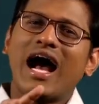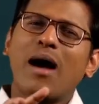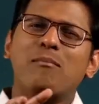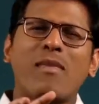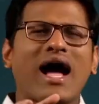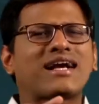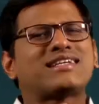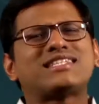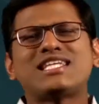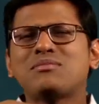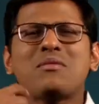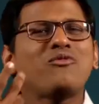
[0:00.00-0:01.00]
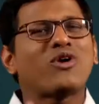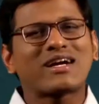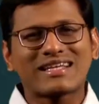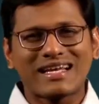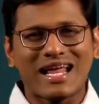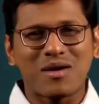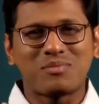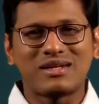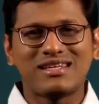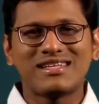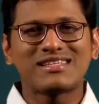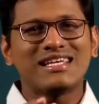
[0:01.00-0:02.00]
maximum what can happen
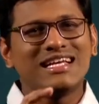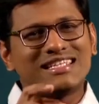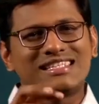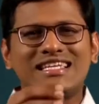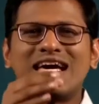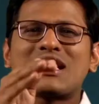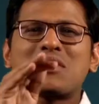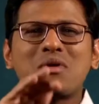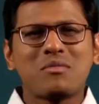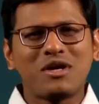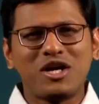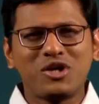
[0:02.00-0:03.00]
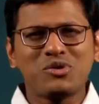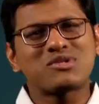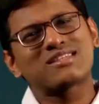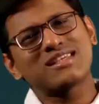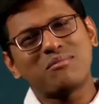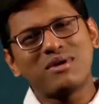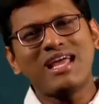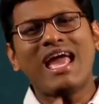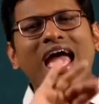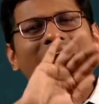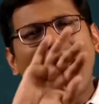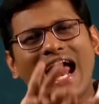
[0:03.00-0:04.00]
is CRR may be reduced someday
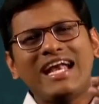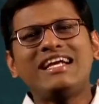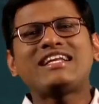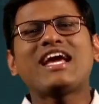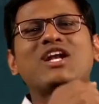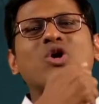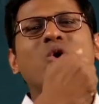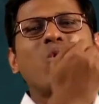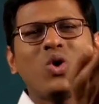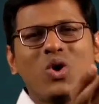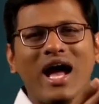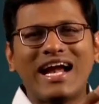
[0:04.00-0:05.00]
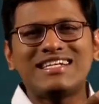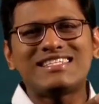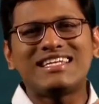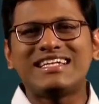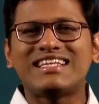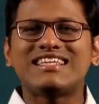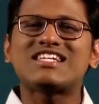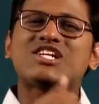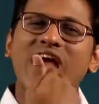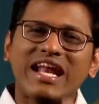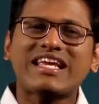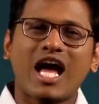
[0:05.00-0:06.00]
and it can go and sit in the
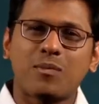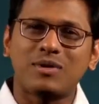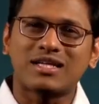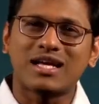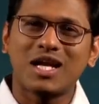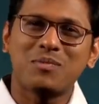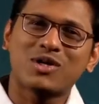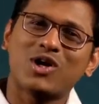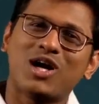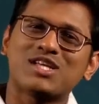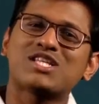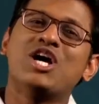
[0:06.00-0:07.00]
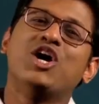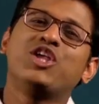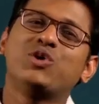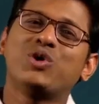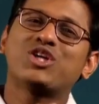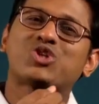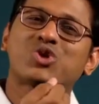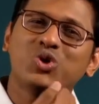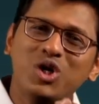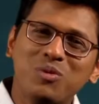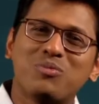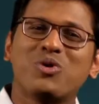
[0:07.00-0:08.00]
share capital because you
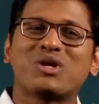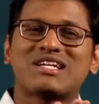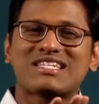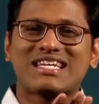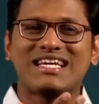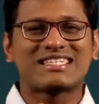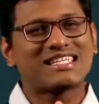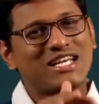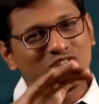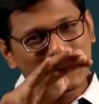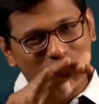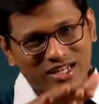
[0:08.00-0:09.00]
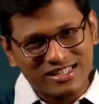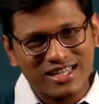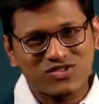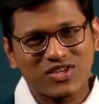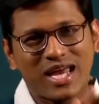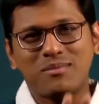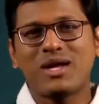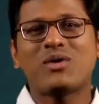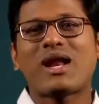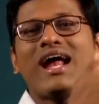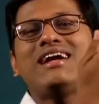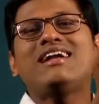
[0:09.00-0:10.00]
issued bonus shares. So reserves came down
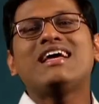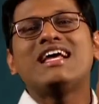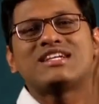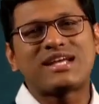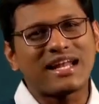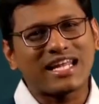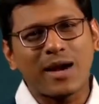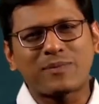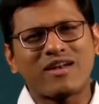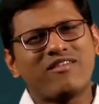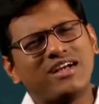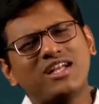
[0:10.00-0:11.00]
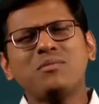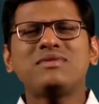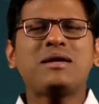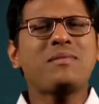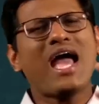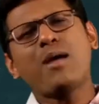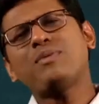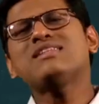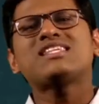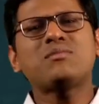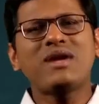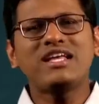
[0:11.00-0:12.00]
and share capital went up. That may happen
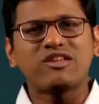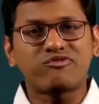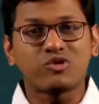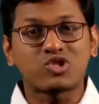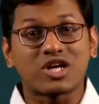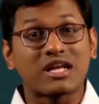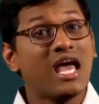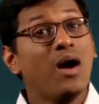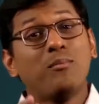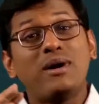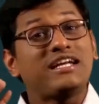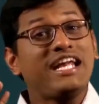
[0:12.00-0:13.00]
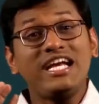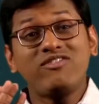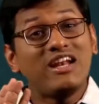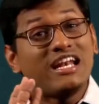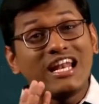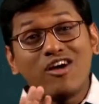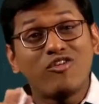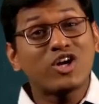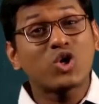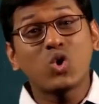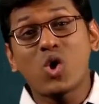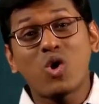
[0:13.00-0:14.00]
someday in the future, but it will never
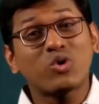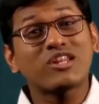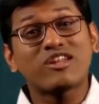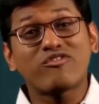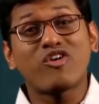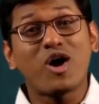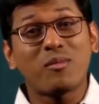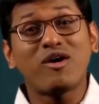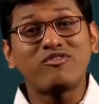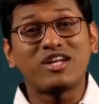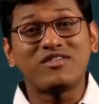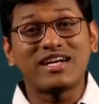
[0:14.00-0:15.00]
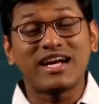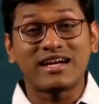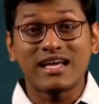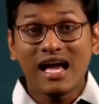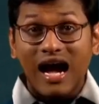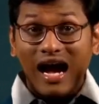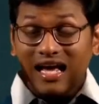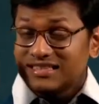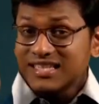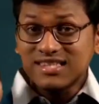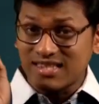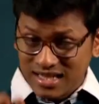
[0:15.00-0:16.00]
go out in the form of dividend.
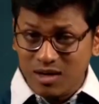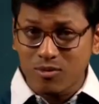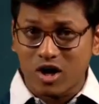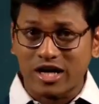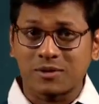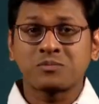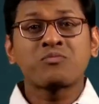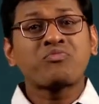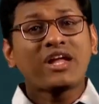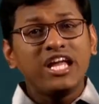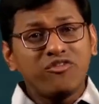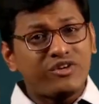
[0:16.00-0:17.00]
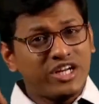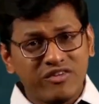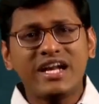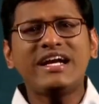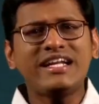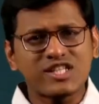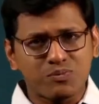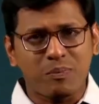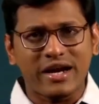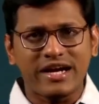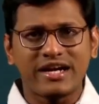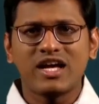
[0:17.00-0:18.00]
Just think about it. If dividend is
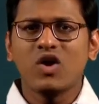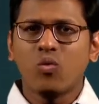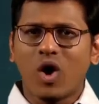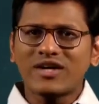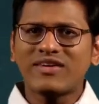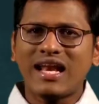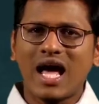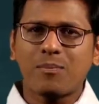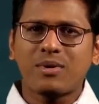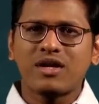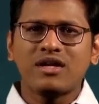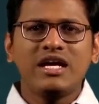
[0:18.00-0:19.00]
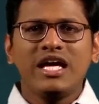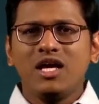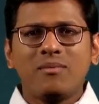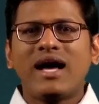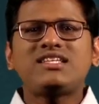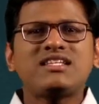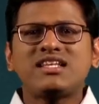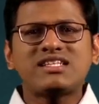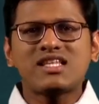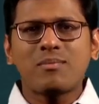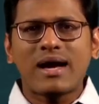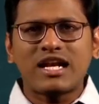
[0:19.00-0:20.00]
paid, what will happen? Imagine this is
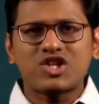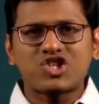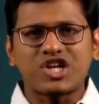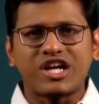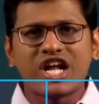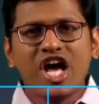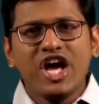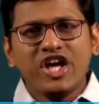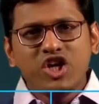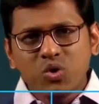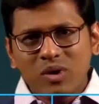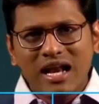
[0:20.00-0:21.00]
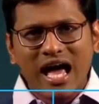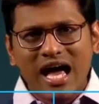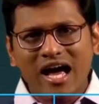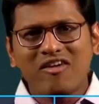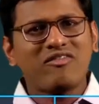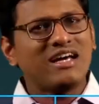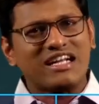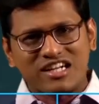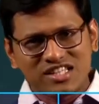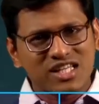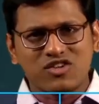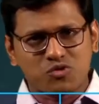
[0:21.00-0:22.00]
the balance sheet. You will have
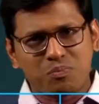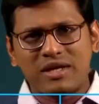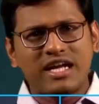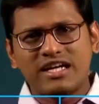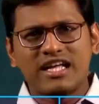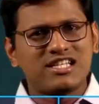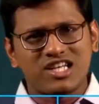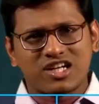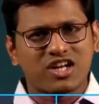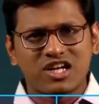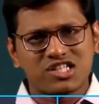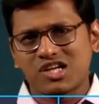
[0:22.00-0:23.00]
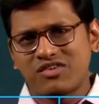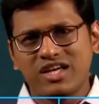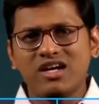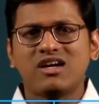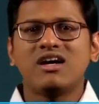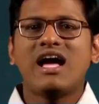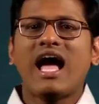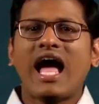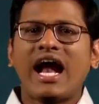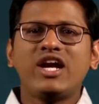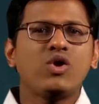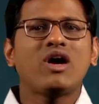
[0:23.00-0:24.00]
reserves, P&L general reserve here,
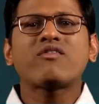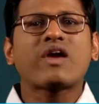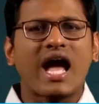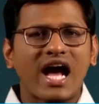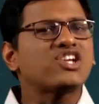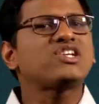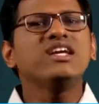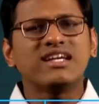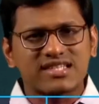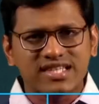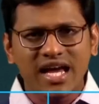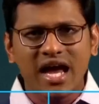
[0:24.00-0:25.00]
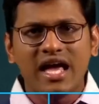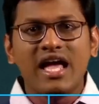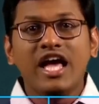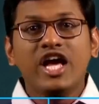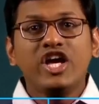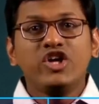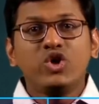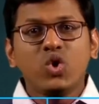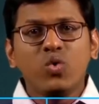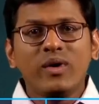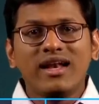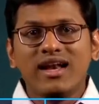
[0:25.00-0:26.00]
and you have cash here. Say you
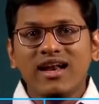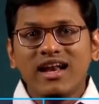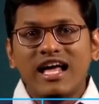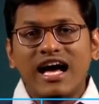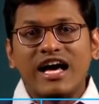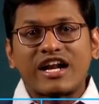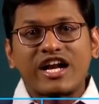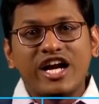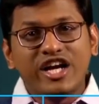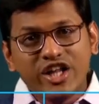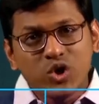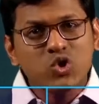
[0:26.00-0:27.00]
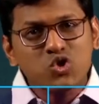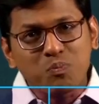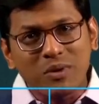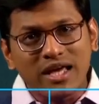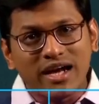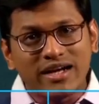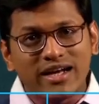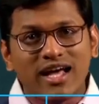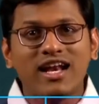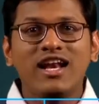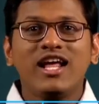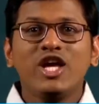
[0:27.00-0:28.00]
will reduce
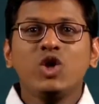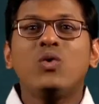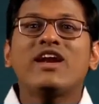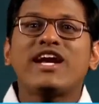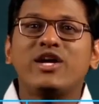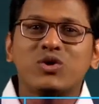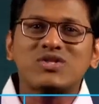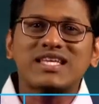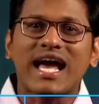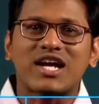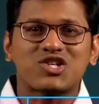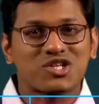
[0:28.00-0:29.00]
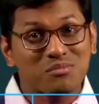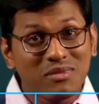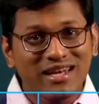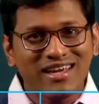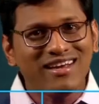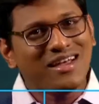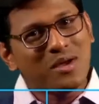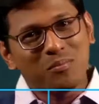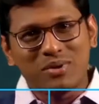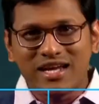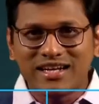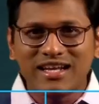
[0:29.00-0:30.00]
P&L, you will reduce cash, meaning
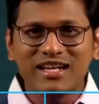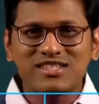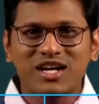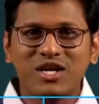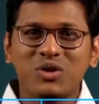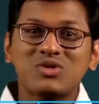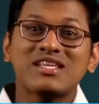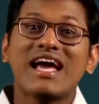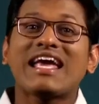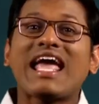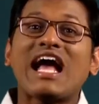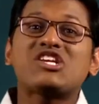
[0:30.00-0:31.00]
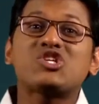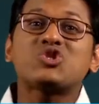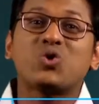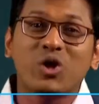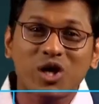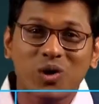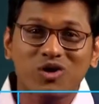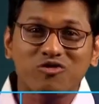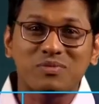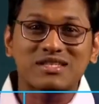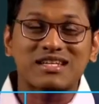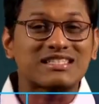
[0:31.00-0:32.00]
P&L is reduced, cash is going out of
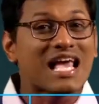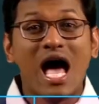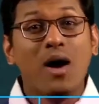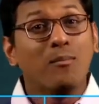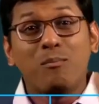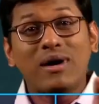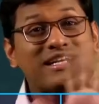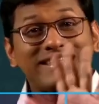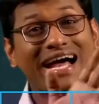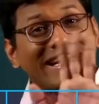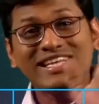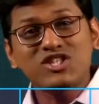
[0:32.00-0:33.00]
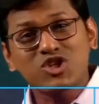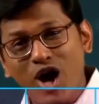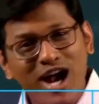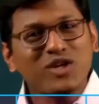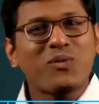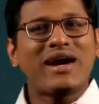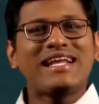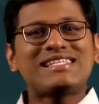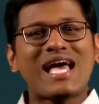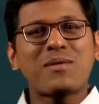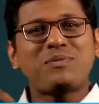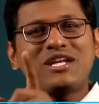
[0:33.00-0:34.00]
business. But that is not what is
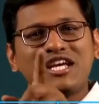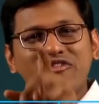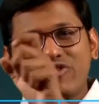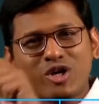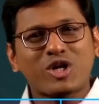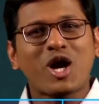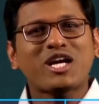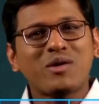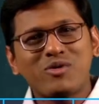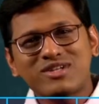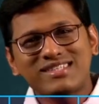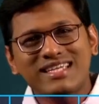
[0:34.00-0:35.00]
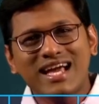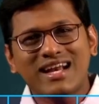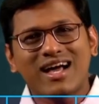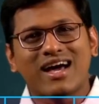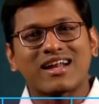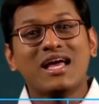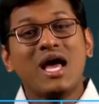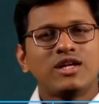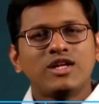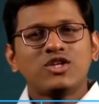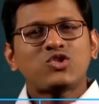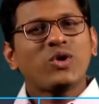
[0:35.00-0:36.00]
happening if you are talking about CRR.
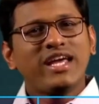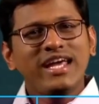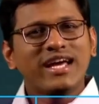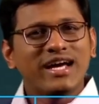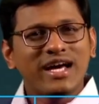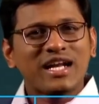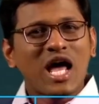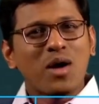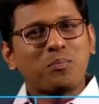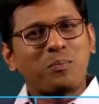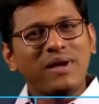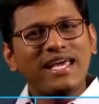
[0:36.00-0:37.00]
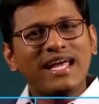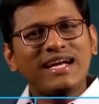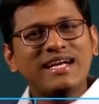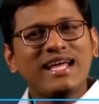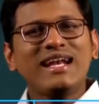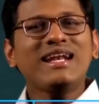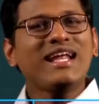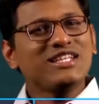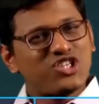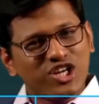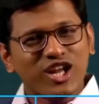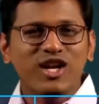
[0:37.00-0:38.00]
So here P&L
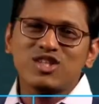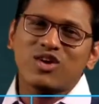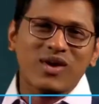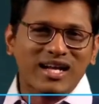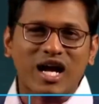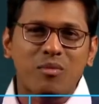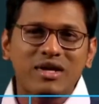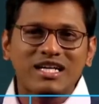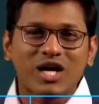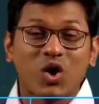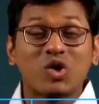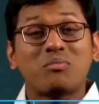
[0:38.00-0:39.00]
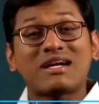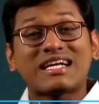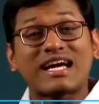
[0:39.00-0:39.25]
general reserve are coming down, but